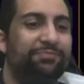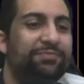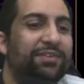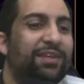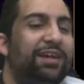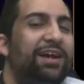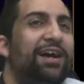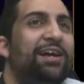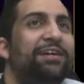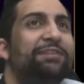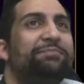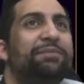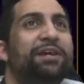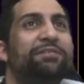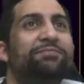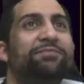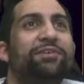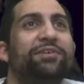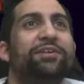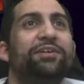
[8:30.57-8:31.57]
I am
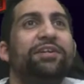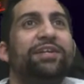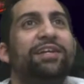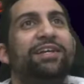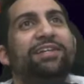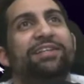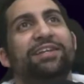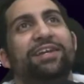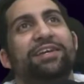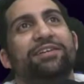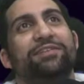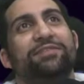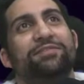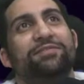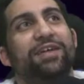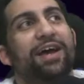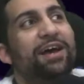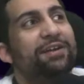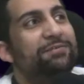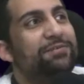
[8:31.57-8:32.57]
never going to hear the end of
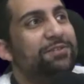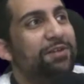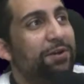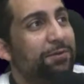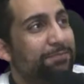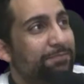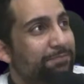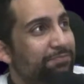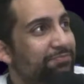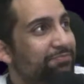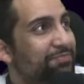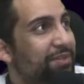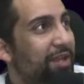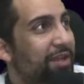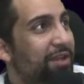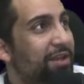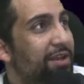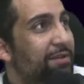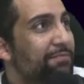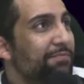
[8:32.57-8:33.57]
that. So,
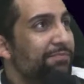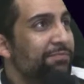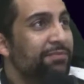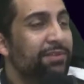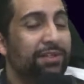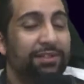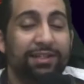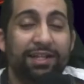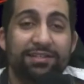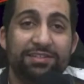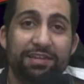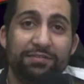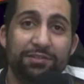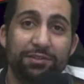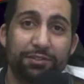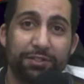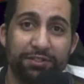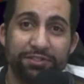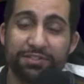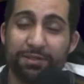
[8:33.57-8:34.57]
let's have a
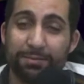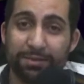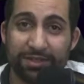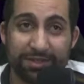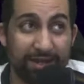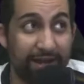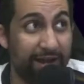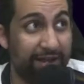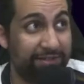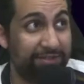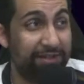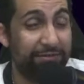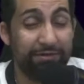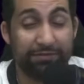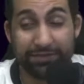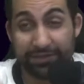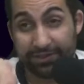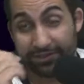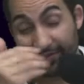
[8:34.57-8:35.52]
look at some of the cards they revealed.